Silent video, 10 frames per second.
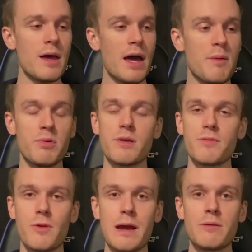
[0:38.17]
But if
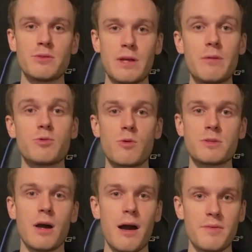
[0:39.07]
they're outdoors,
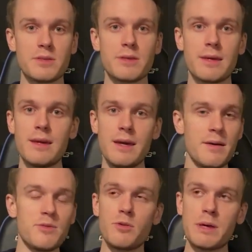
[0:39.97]
obviously
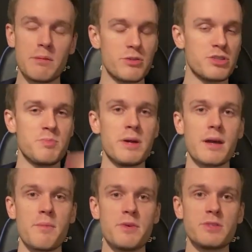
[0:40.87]
they'll be able to just pick
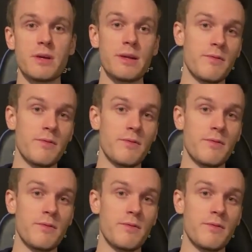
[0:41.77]
up the sun.